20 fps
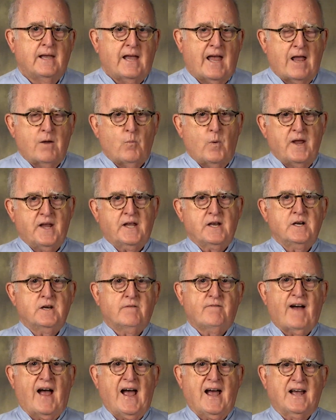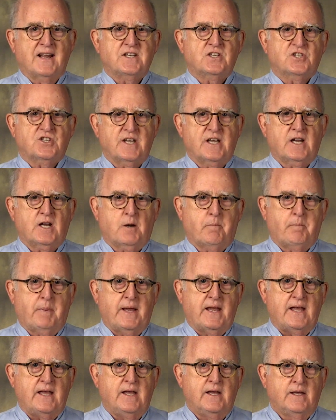And we can divide
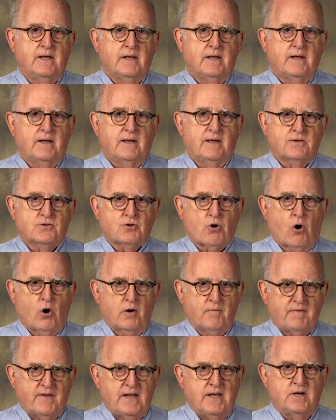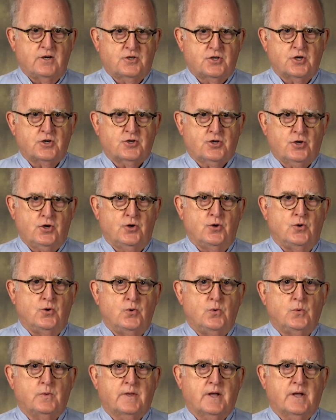syncope sort of into two.